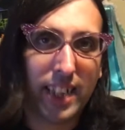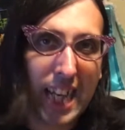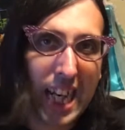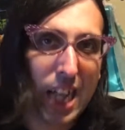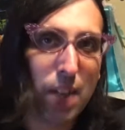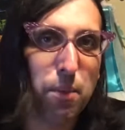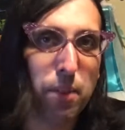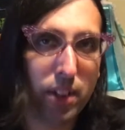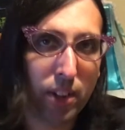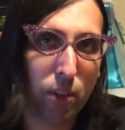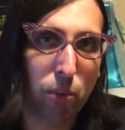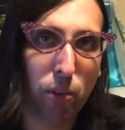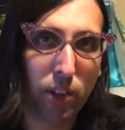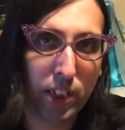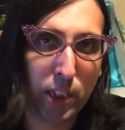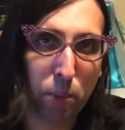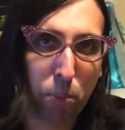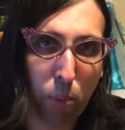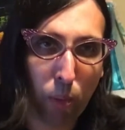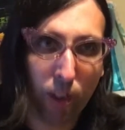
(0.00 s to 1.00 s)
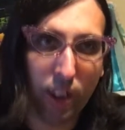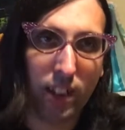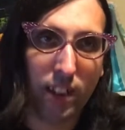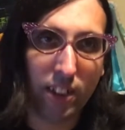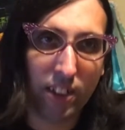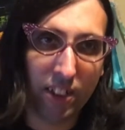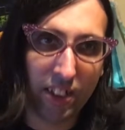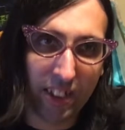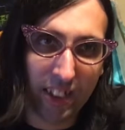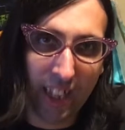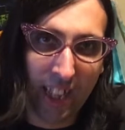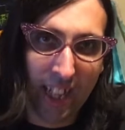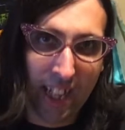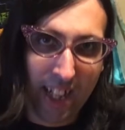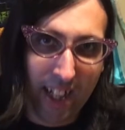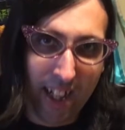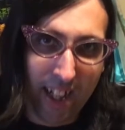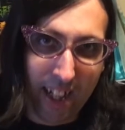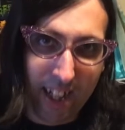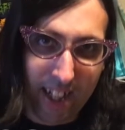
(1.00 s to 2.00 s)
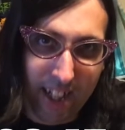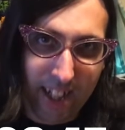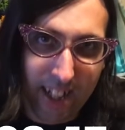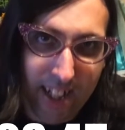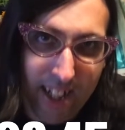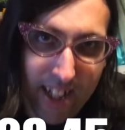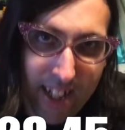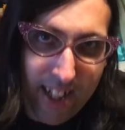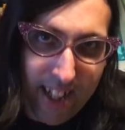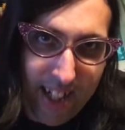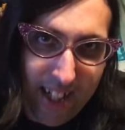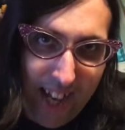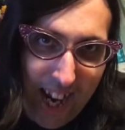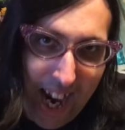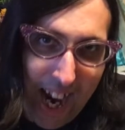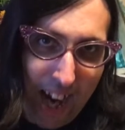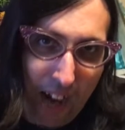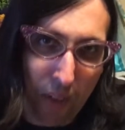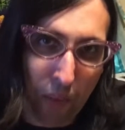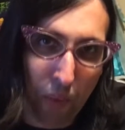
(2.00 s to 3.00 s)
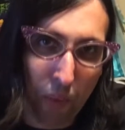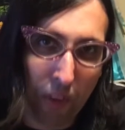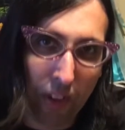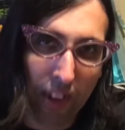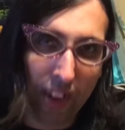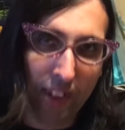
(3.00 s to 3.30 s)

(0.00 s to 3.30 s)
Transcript: Cabin in the Woods spoilers now.